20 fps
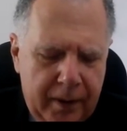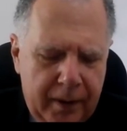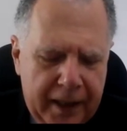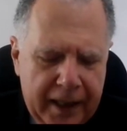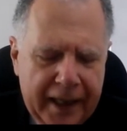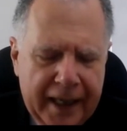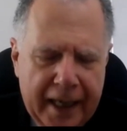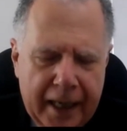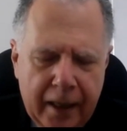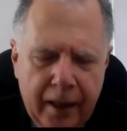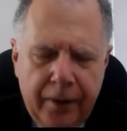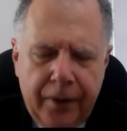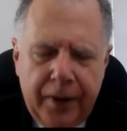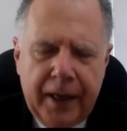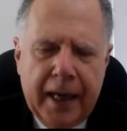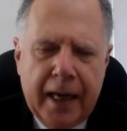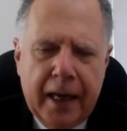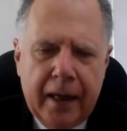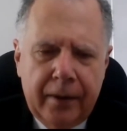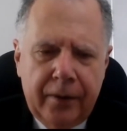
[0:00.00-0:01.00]
getting
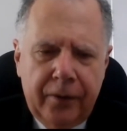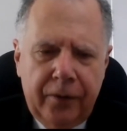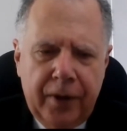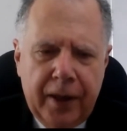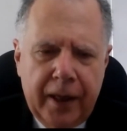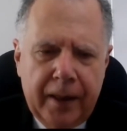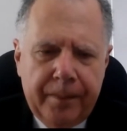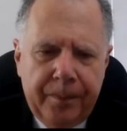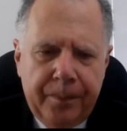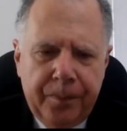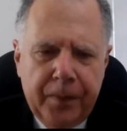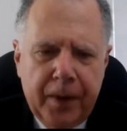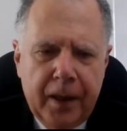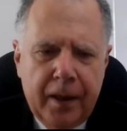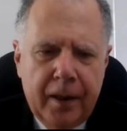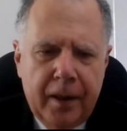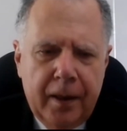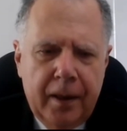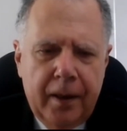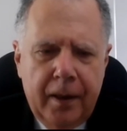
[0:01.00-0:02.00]
anything out, is that
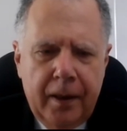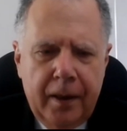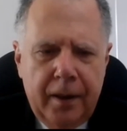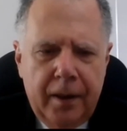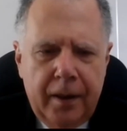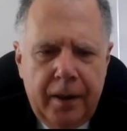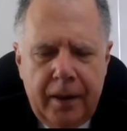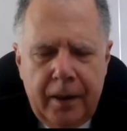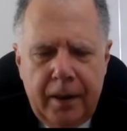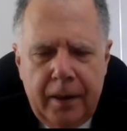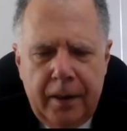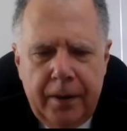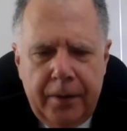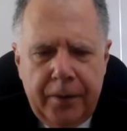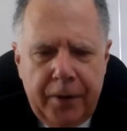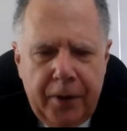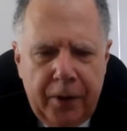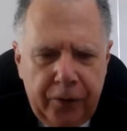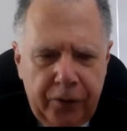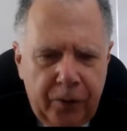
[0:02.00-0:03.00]

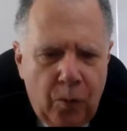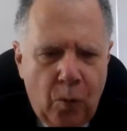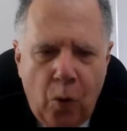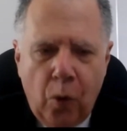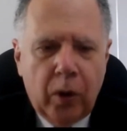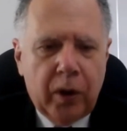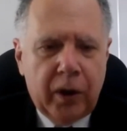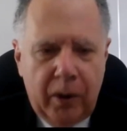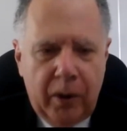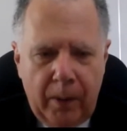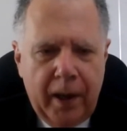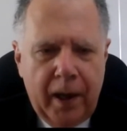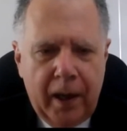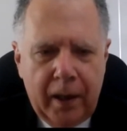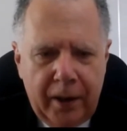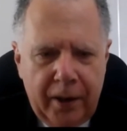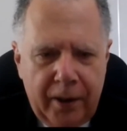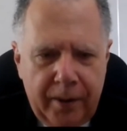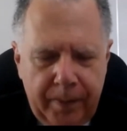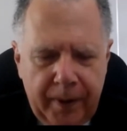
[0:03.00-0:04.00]
there's a war going
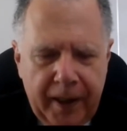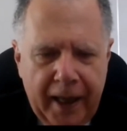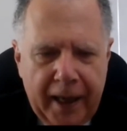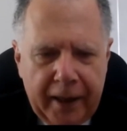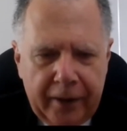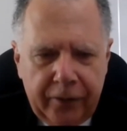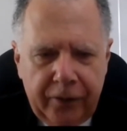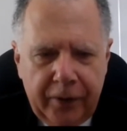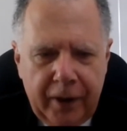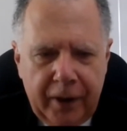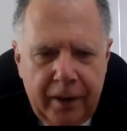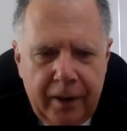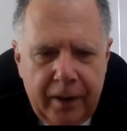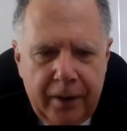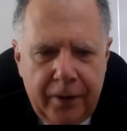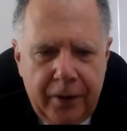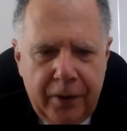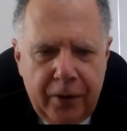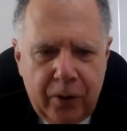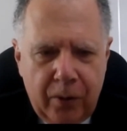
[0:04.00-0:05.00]
on in the Black Sea.
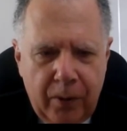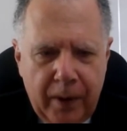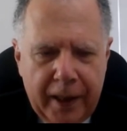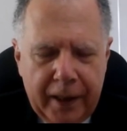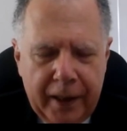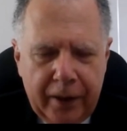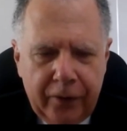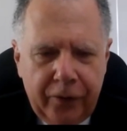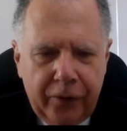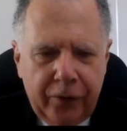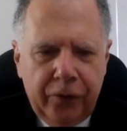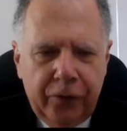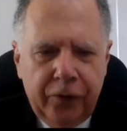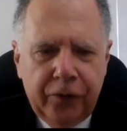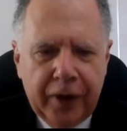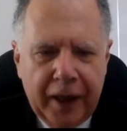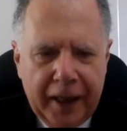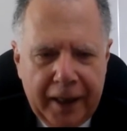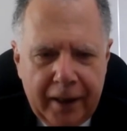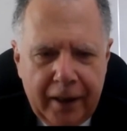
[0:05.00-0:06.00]
The Ukrainians are
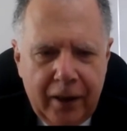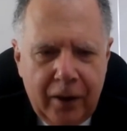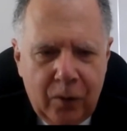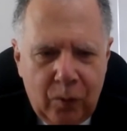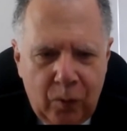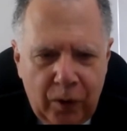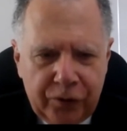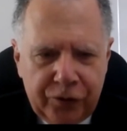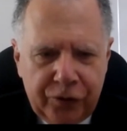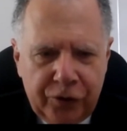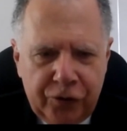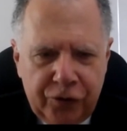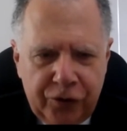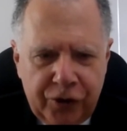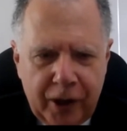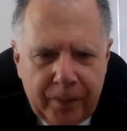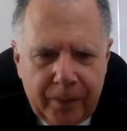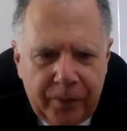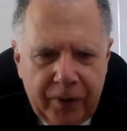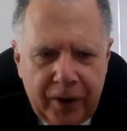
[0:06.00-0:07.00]
sinking Russian
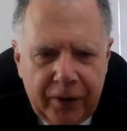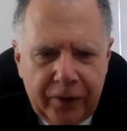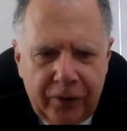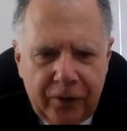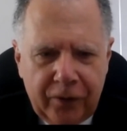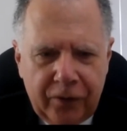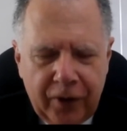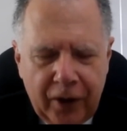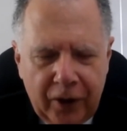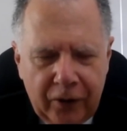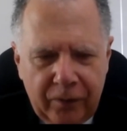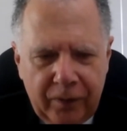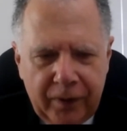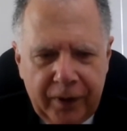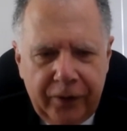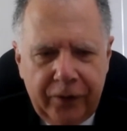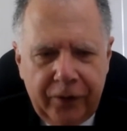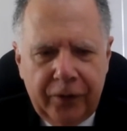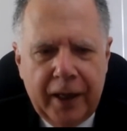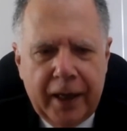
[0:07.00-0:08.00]
ships. They
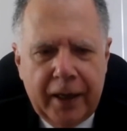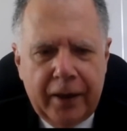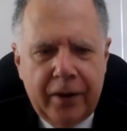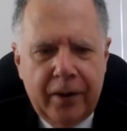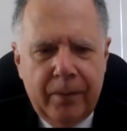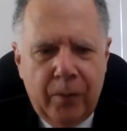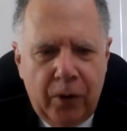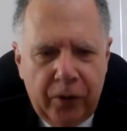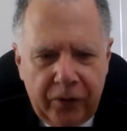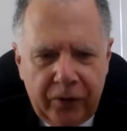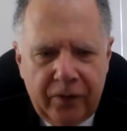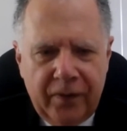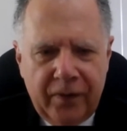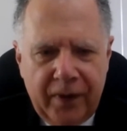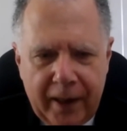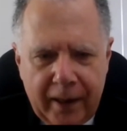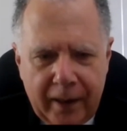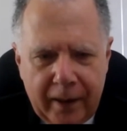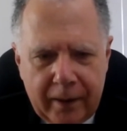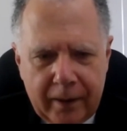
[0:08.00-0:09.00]
successfully sank the
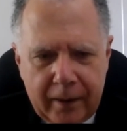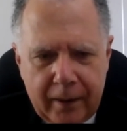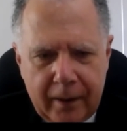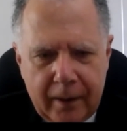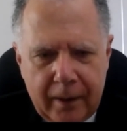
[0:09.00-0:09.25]
Moskva,